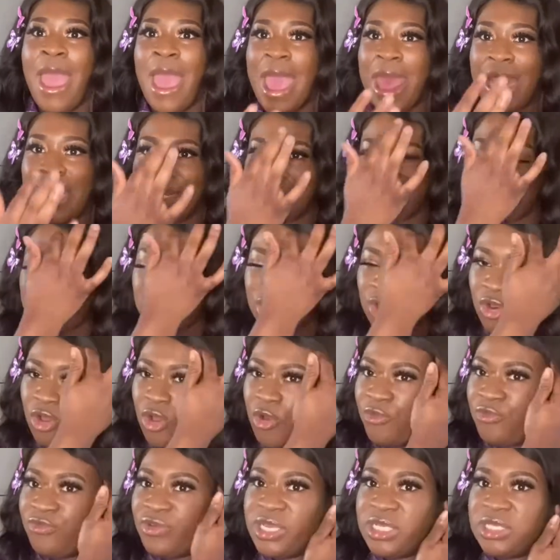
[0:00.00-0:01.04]
And I did a lot
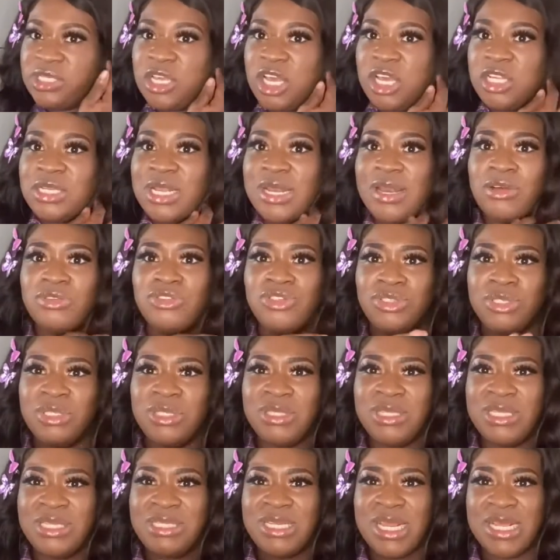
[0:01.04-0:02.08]
of research, and I was
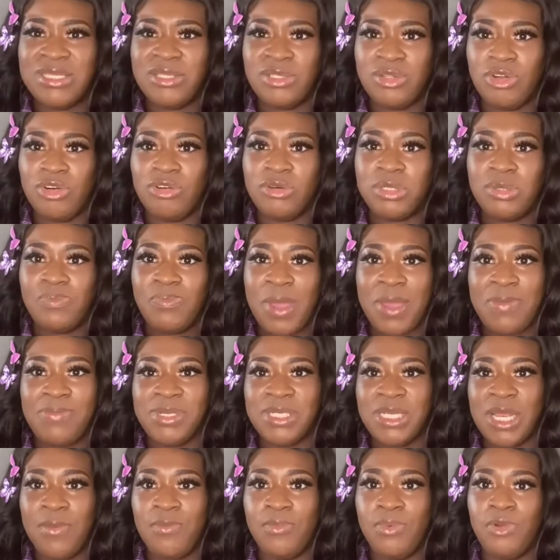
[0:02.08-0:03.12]
using the Dentinox baby
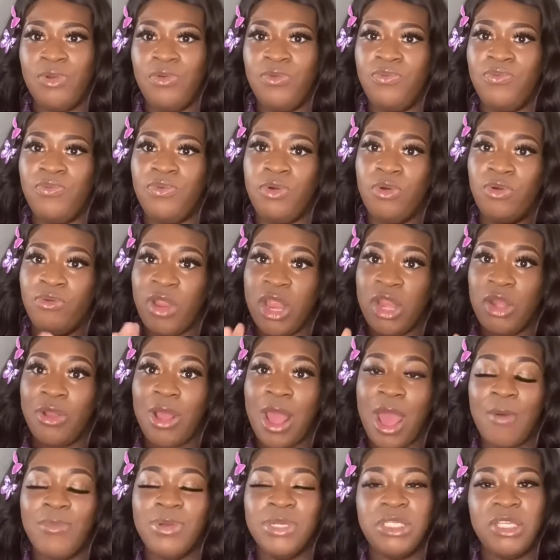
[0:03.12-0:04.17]
shampoo for cradle
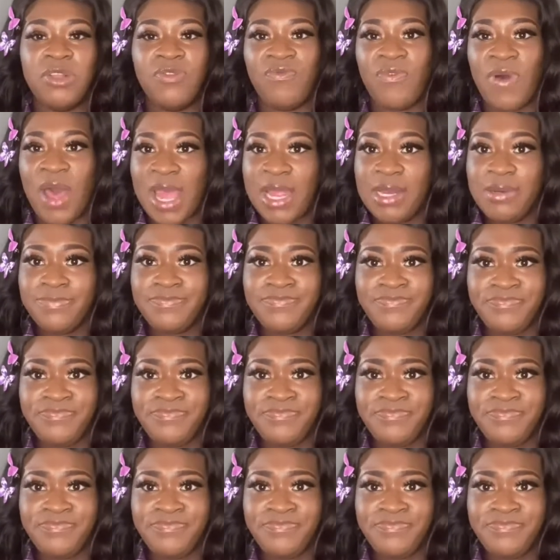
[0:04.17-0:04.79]
cap, which is fine.